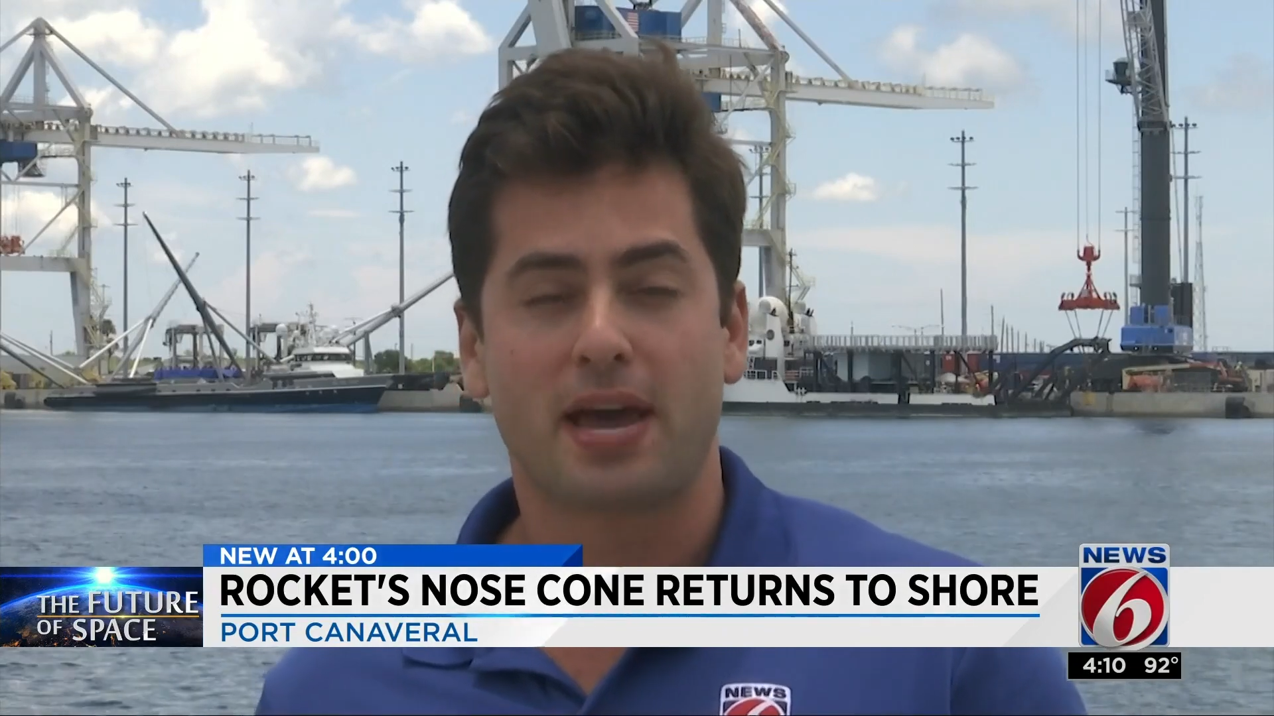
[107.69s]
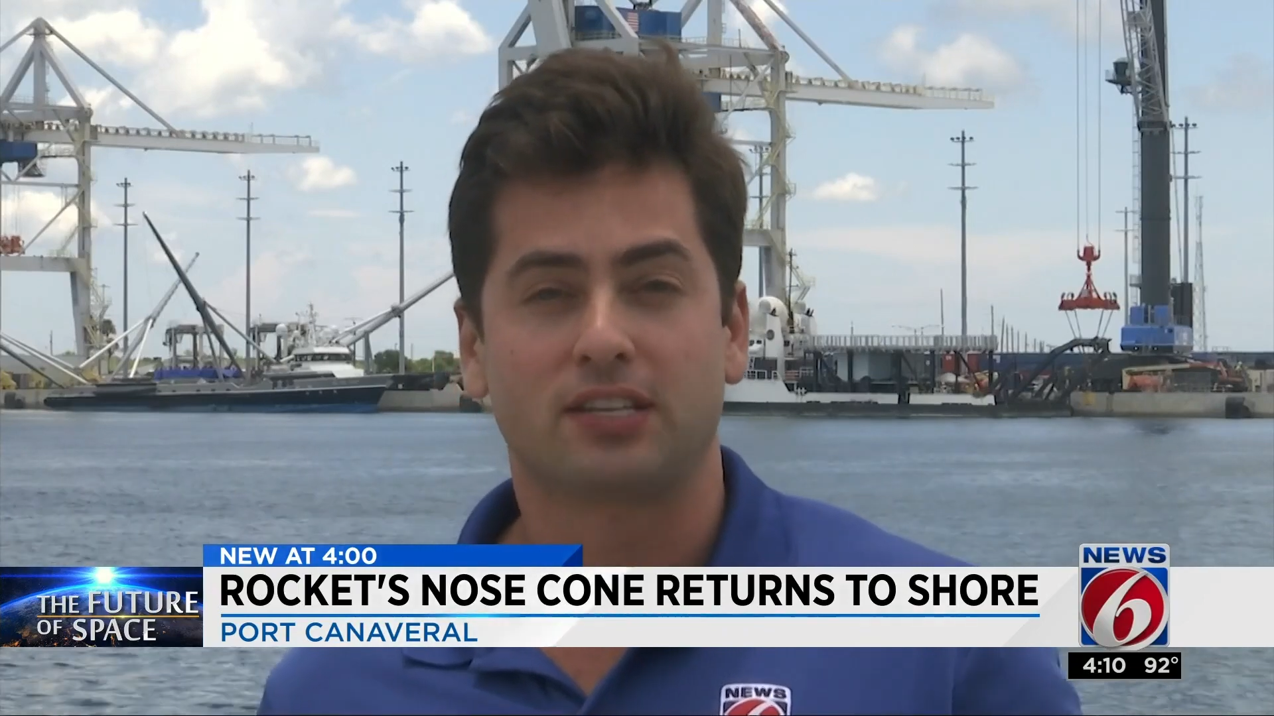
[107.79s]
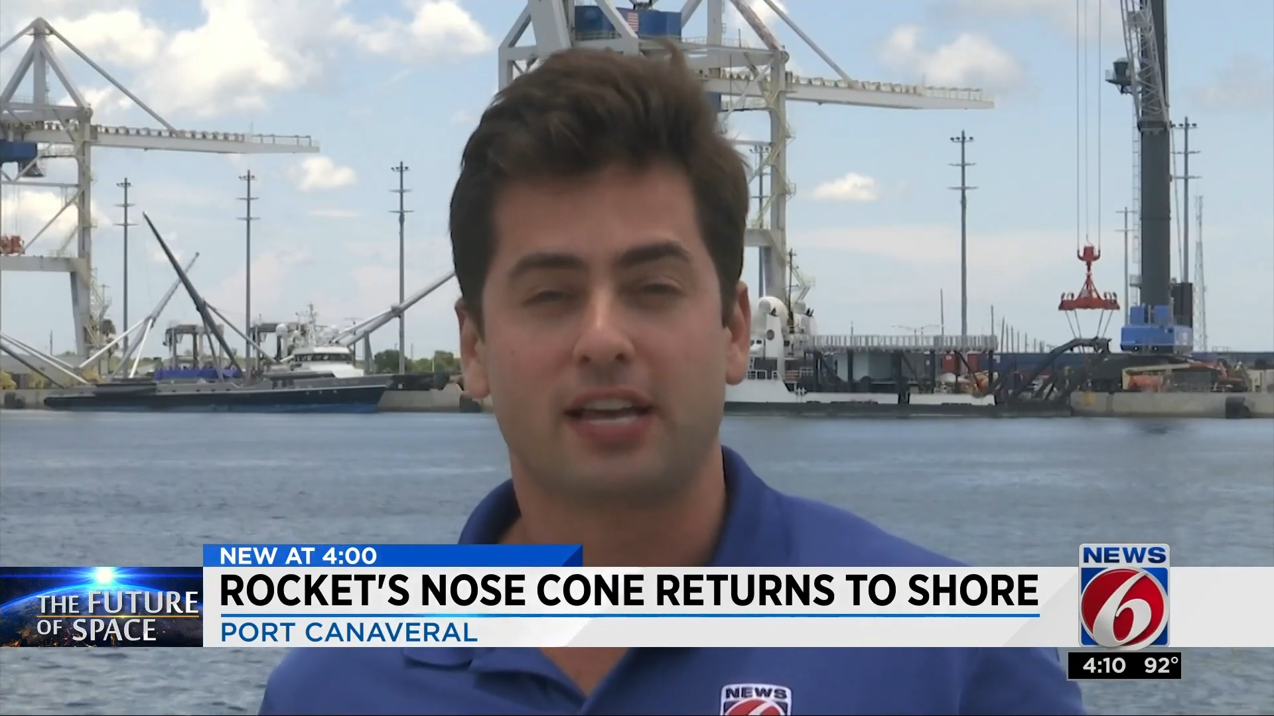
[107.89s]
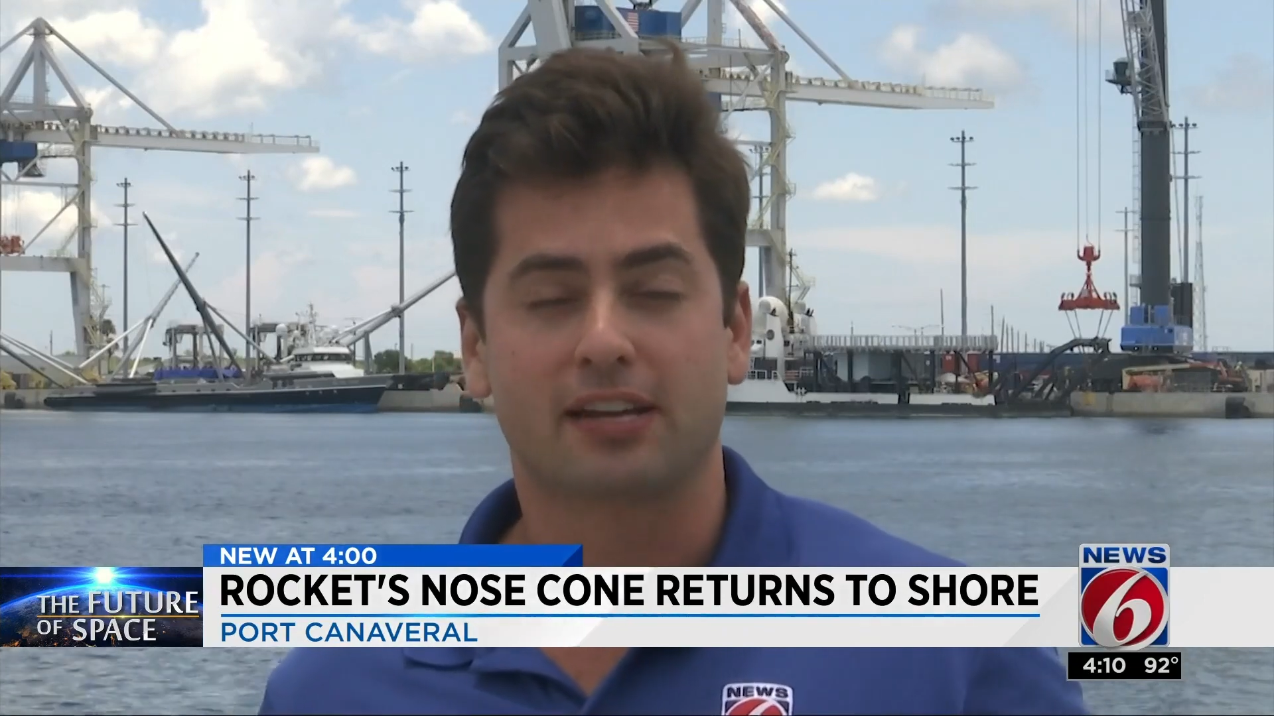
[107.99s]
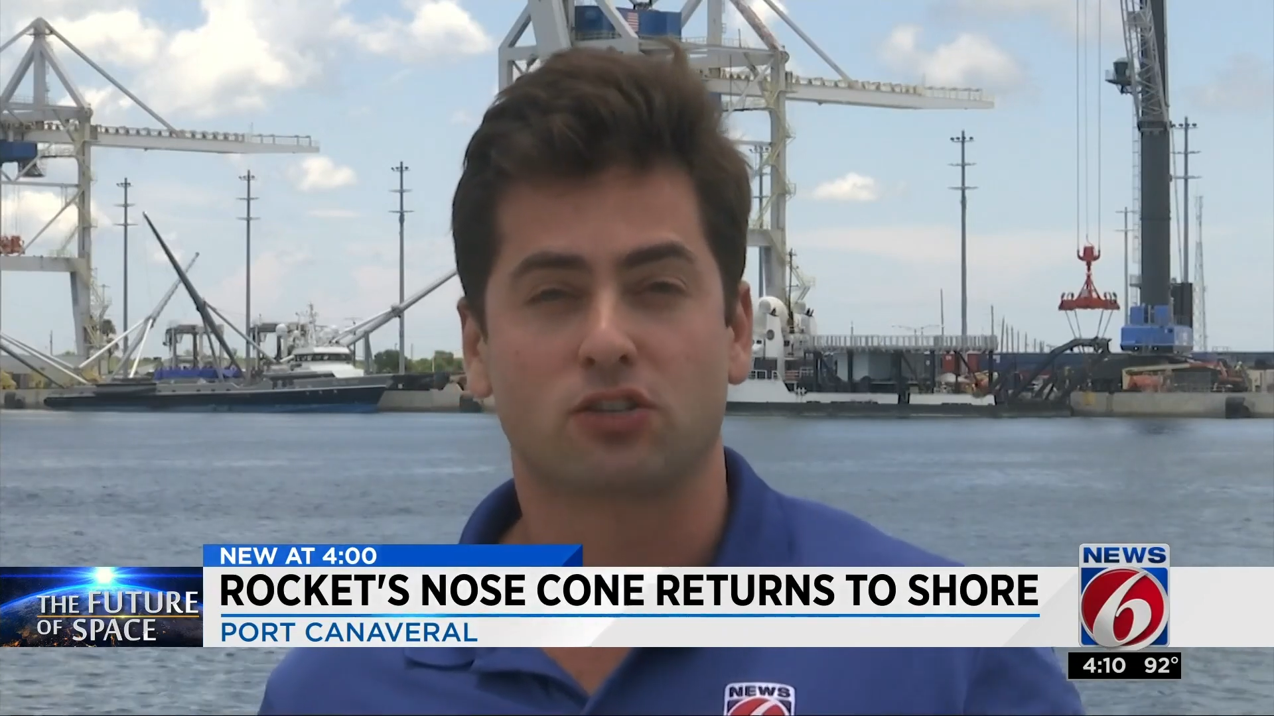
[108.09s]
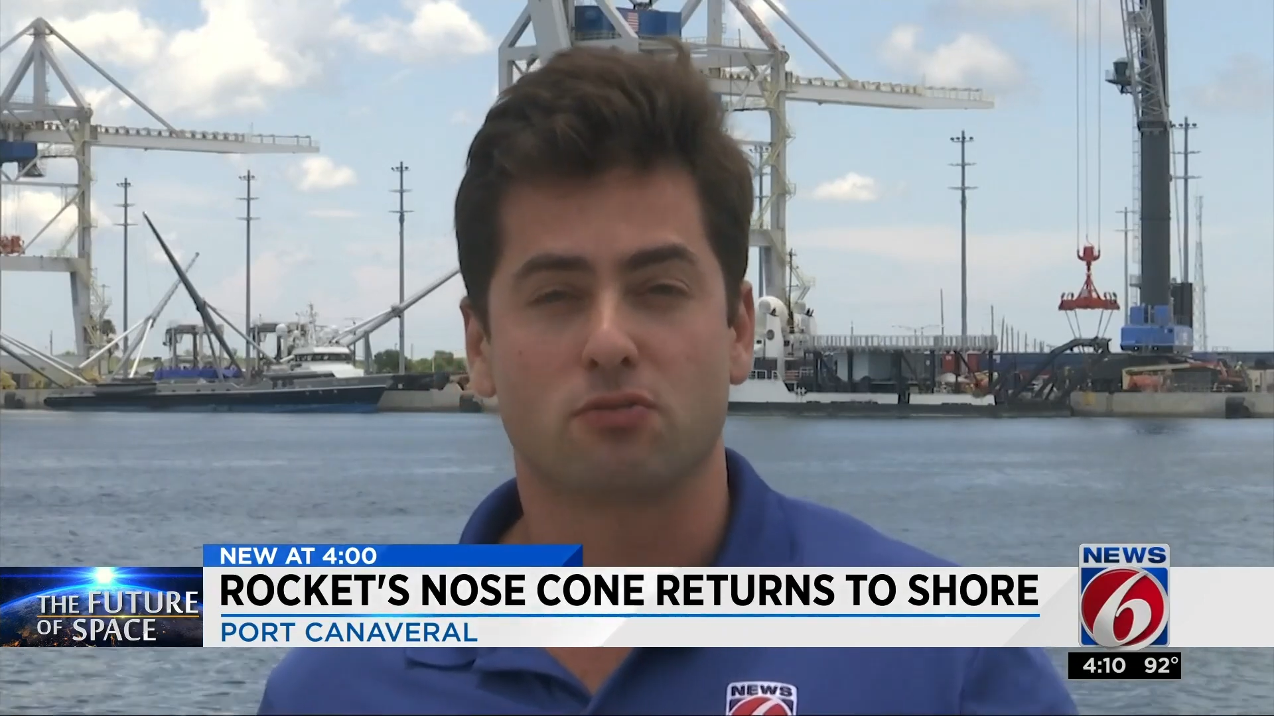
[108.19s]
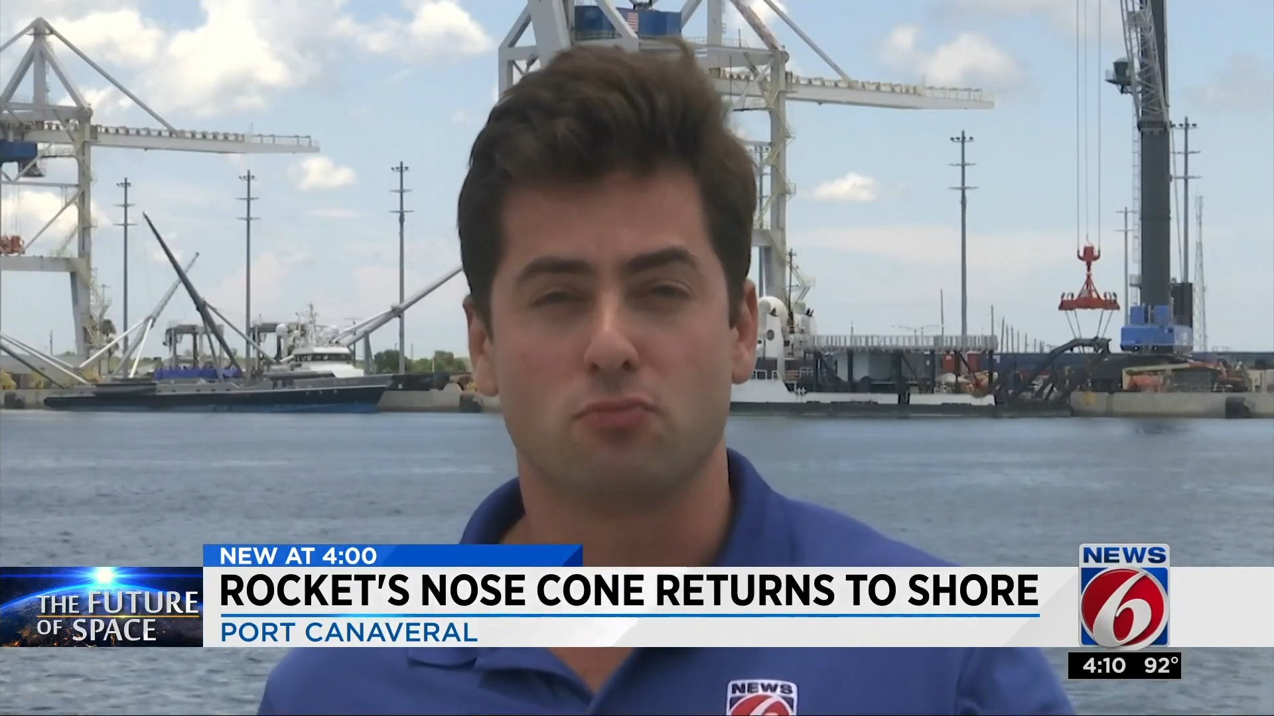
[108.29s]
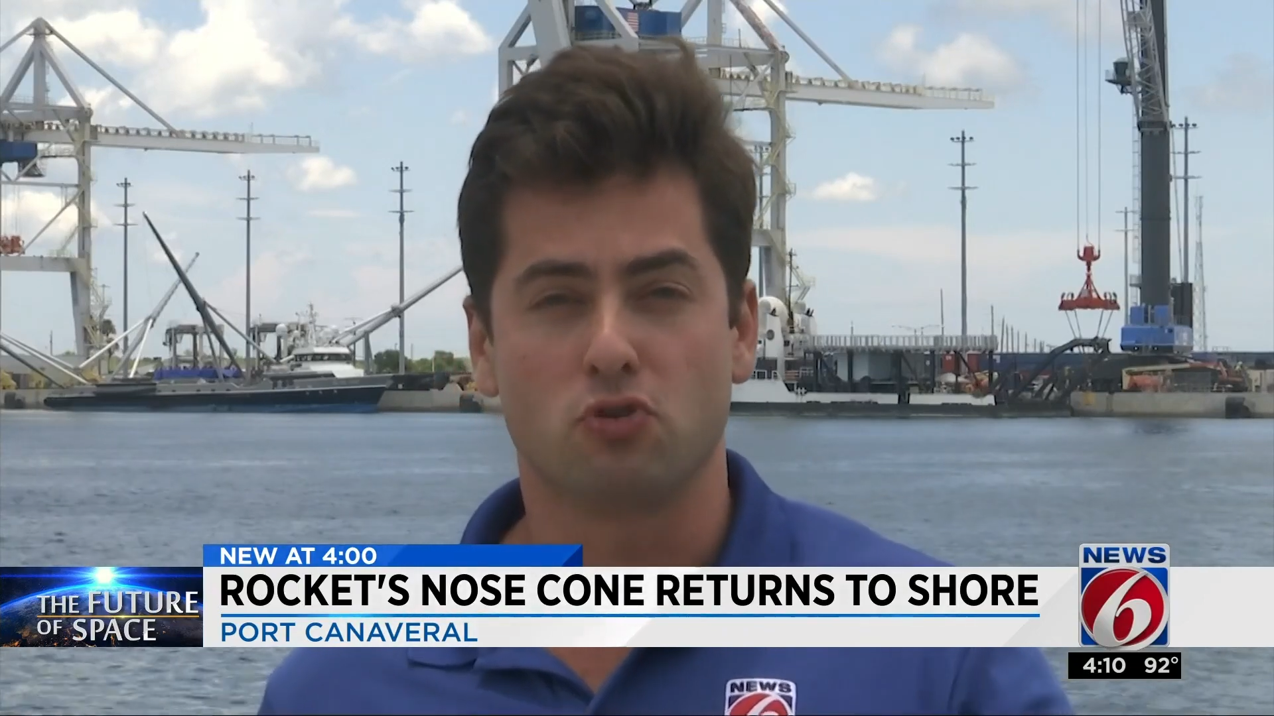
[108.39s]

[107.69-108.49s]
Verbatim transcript: SpaceX to